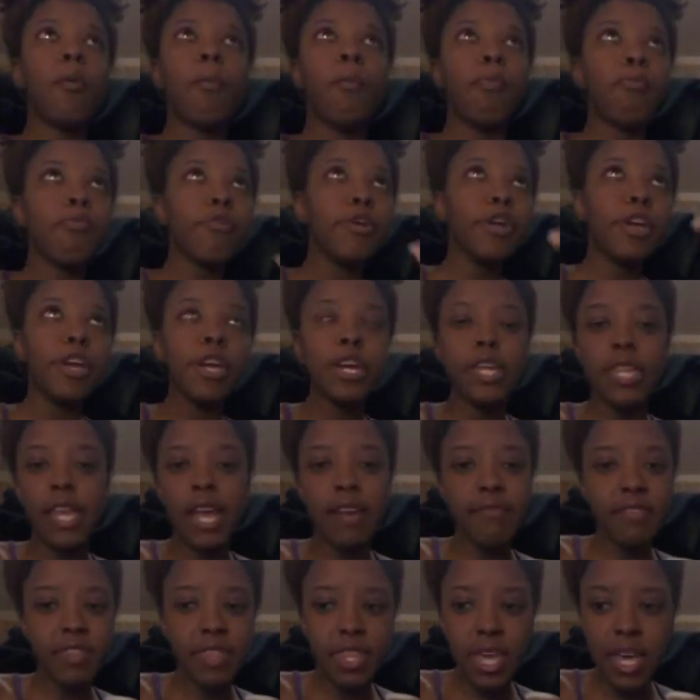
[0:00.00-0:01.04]
Bree and
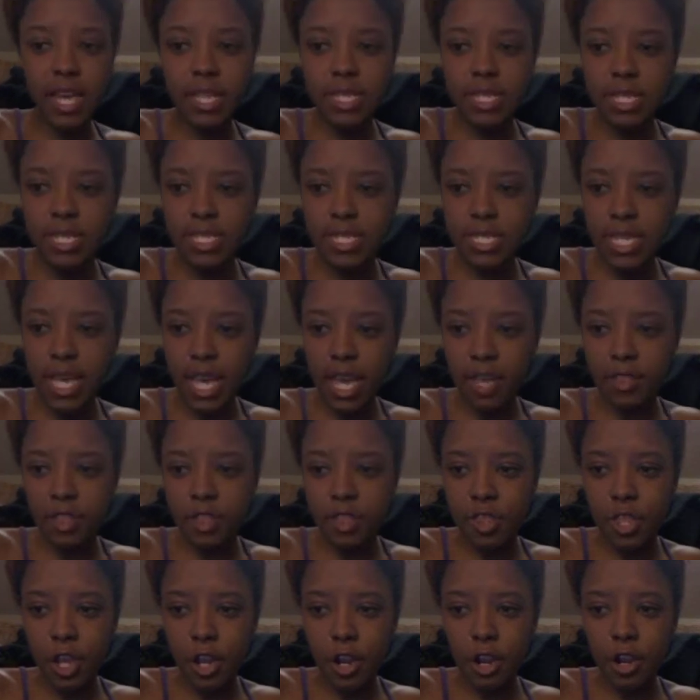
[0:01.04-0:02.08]
everything, this, that, and the
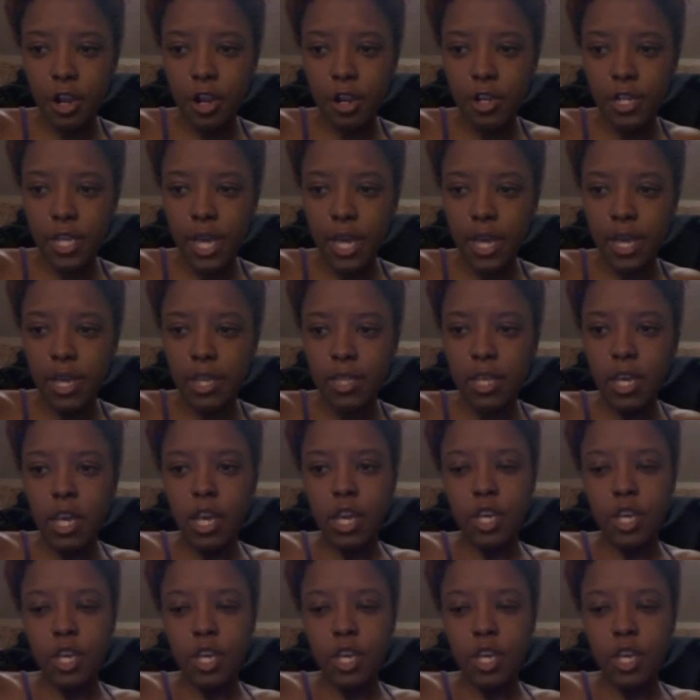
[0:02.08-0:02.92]
third. And